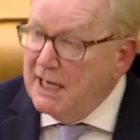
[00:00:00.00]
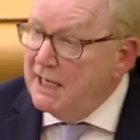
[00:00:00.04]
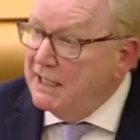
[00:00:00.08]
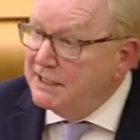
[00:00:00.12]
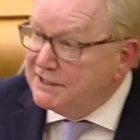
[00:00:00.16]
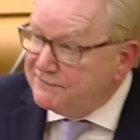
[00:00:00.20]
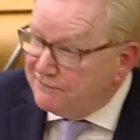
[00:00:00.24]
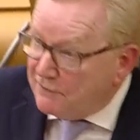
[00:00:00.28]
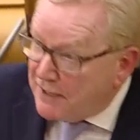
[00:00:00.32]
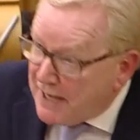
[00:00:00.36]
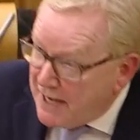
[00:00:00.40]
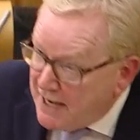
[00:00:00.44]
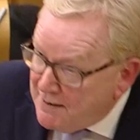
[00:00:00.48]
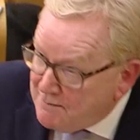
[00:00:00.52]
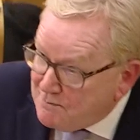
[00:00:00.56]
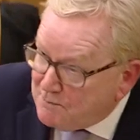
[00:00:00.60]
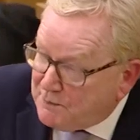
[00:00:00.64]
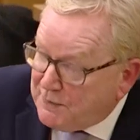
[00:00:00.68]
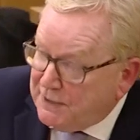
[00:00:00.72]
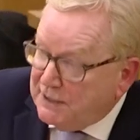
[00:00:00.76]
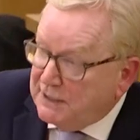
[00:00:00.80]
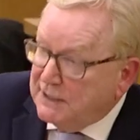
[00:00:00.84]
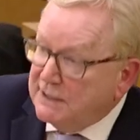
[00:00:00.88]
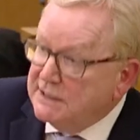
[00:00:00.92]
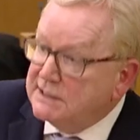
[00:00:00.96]
it's for
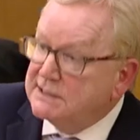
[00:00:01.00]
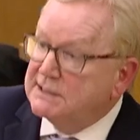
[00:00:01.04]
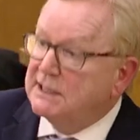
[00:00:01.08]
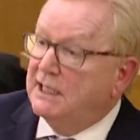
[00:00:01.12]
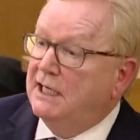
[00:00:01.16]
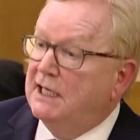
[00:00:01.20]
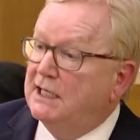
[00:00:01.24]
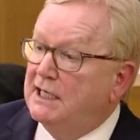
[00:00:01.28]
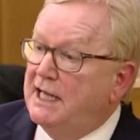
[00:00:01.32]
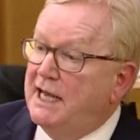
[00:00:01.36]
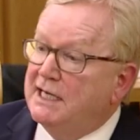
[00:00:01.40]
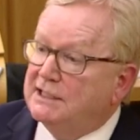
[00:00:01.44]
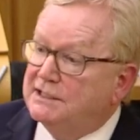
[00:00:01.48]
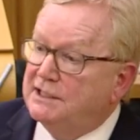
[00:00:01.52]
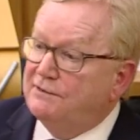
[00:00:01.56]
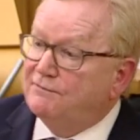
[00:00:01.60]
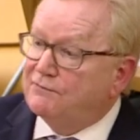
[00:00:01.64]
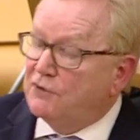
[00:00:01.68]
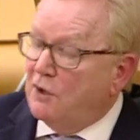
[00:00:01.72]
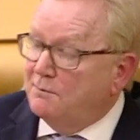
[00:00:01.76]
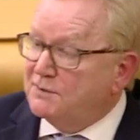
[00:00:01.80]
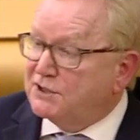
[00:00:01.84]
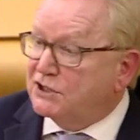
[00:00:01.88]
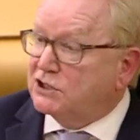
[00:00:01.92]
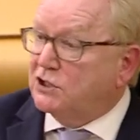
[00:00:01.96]
MPs elected
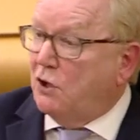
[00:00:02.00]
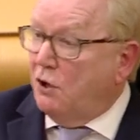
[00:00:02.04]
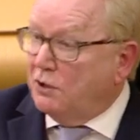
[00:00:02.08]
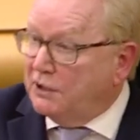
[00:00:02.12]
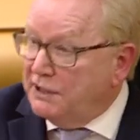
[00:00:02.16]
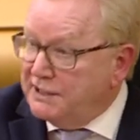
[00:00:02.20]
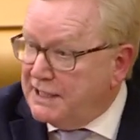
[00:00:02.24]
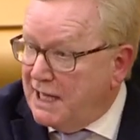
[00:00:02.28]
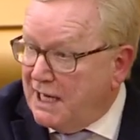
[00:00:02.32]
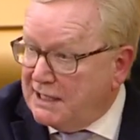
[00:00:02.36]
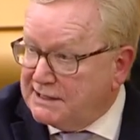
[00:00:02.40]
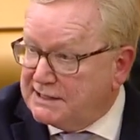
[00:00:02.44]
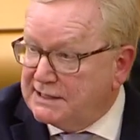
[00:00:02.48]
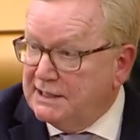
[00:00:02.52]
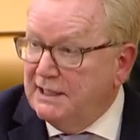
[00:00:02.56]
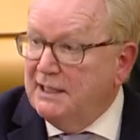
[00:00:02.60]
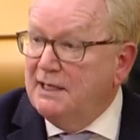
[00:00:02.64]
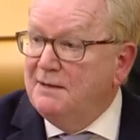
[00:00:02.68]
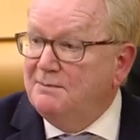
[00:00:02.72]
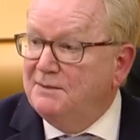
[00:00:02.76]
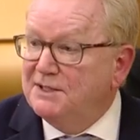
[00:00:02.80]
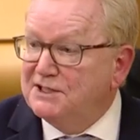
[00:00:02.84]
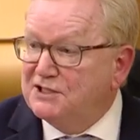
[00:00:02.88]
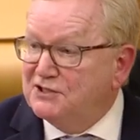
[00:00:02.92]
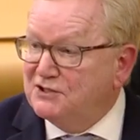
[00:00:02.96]
from Scotland, as
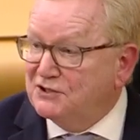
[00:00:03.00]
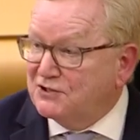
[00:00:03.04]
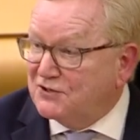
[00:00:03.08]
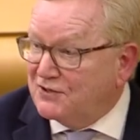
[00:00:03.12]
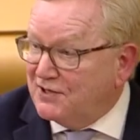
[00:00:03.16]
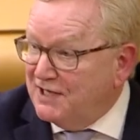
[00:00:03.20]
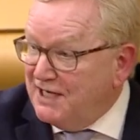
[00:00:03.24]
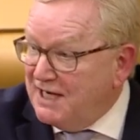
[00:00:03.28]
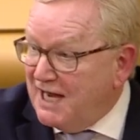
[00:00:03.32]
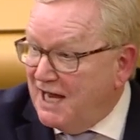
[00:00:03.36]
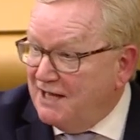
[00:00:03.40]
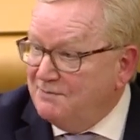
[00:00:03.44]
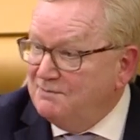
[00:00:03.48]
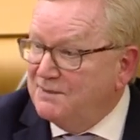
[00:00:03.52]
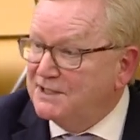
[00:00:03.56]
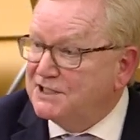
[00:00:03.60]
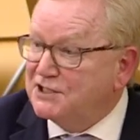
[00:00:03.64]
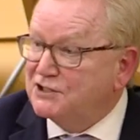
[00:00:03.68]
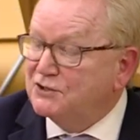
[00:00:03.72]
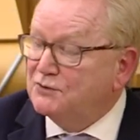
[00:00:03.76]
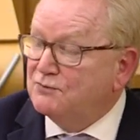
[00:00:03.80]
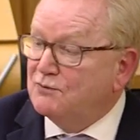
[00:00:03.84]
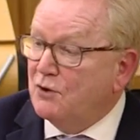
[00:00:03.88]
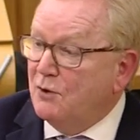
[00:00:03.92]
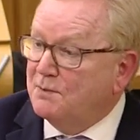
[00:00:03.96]
Mr Gray and
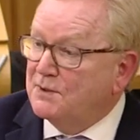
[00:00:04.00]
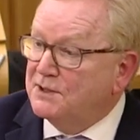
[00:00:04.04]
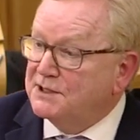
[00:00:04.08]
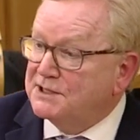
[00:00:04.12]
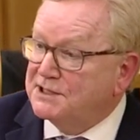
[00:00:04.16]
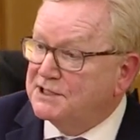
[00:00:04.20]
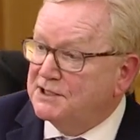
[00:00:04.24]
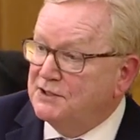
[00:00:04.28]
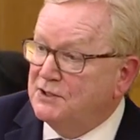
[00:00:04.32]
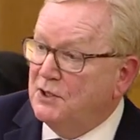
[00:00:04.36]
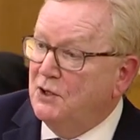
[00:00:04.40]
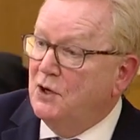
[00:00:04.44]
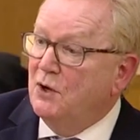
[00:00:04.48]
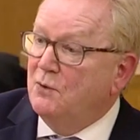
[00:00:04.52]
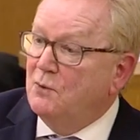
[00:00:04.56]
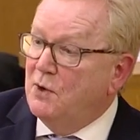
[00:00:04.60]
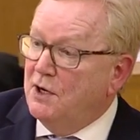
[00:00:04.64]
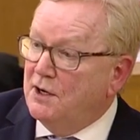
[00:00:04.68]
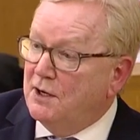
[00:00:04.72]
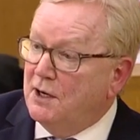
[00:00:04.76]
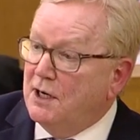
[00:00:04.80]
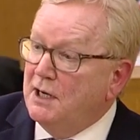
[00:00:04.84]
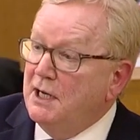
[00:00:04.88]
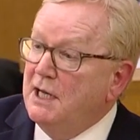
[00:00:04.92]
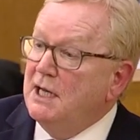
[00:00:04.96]
Mr Robertson
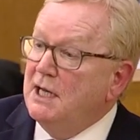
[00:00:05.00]
were,